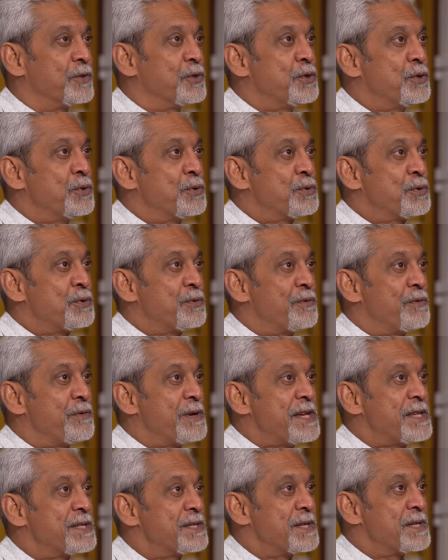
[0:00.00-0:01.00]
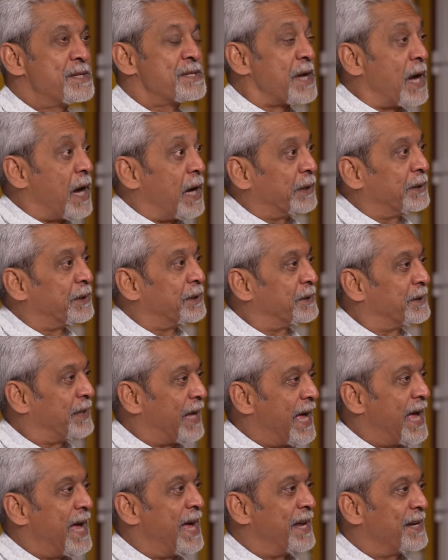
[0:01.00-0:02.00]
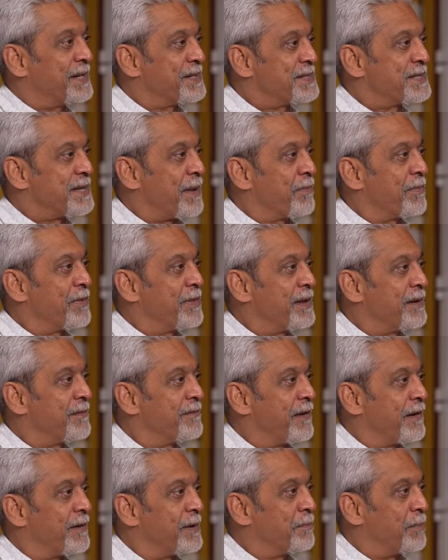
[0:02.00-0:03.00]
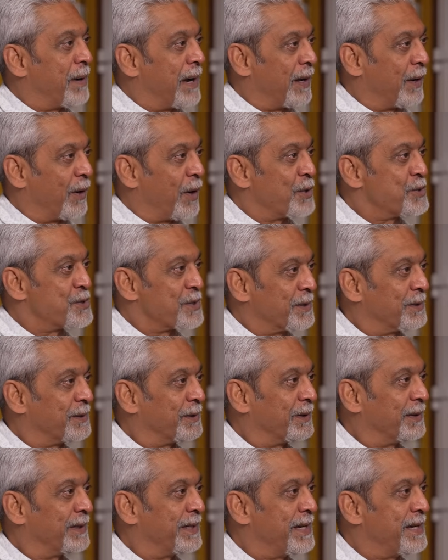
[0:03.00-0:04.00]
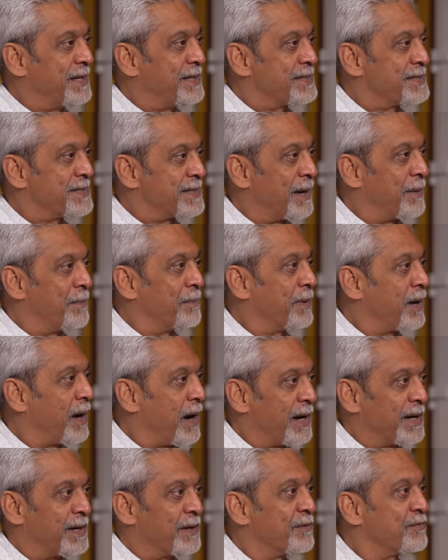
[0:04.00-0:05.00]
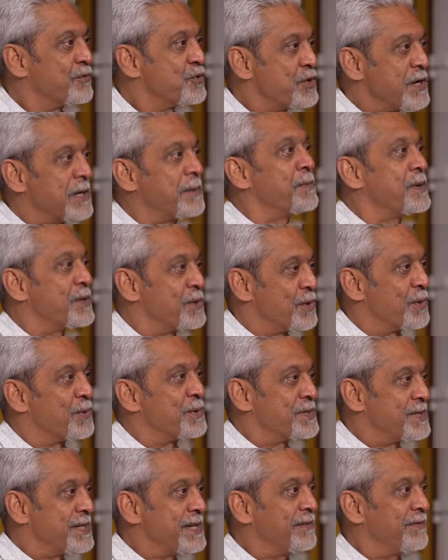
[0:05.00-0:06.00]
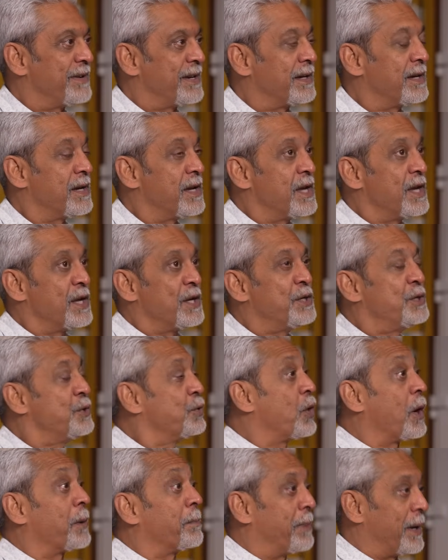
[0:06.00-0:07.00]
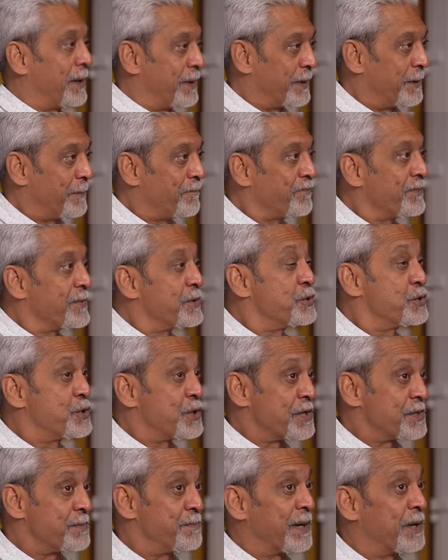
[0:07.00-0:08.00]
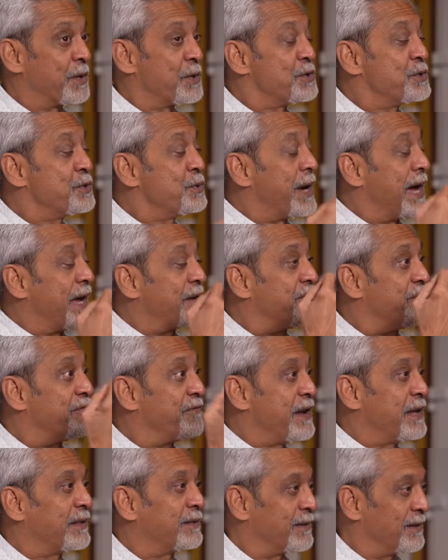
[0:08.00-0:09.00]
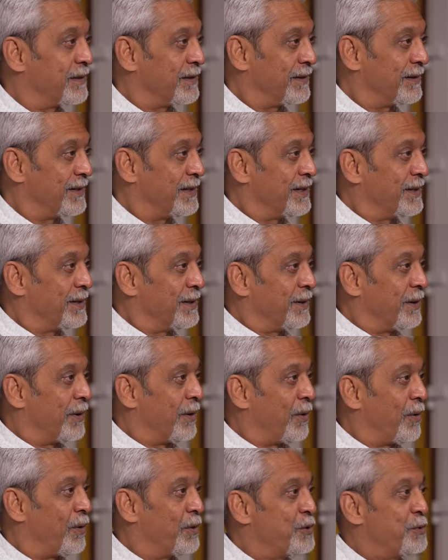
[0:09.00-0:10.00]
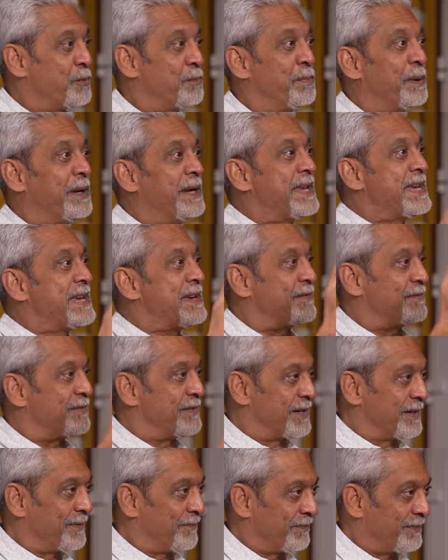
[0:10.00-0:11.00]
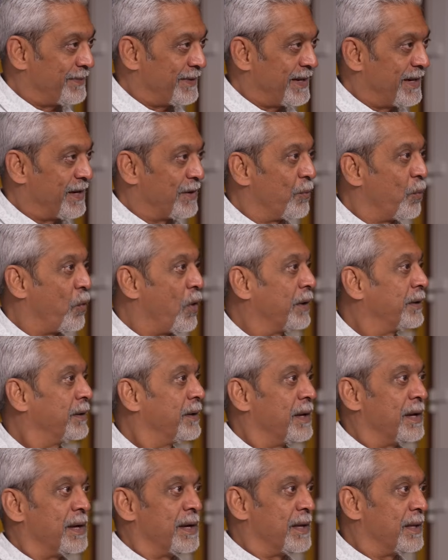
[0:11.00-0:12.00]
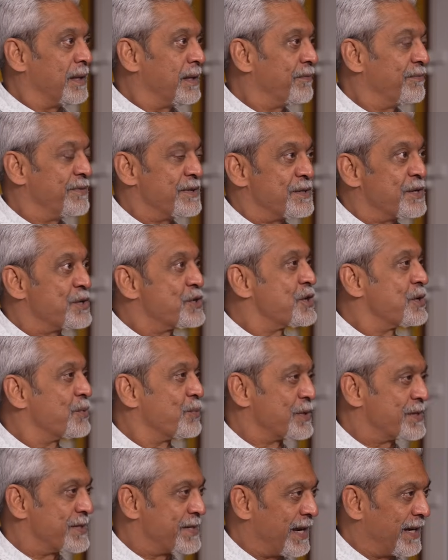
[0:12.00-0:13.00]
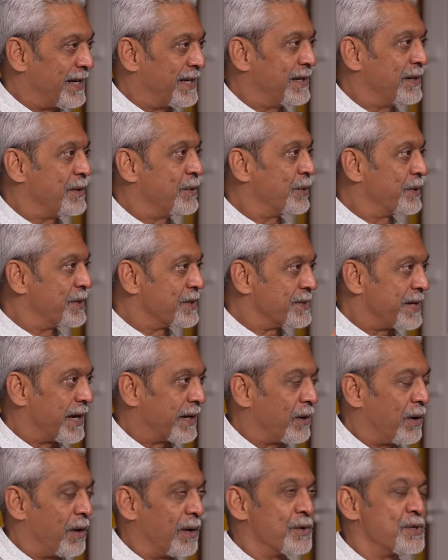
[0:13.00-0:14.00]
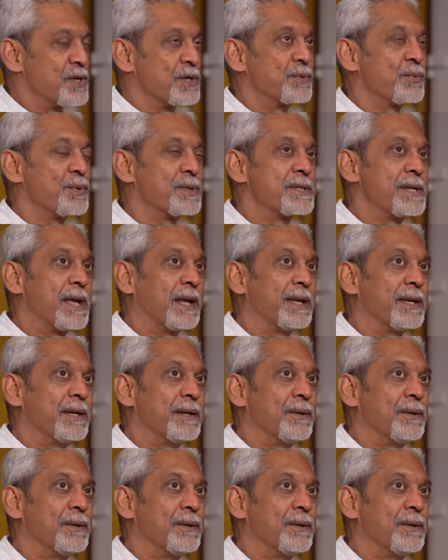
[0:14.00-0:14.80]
due to reasons other than something very biological in some kind of treatment you're receiving, you got better. Just because you had faith or you believed in what the physician was telling you or the psychologist was telling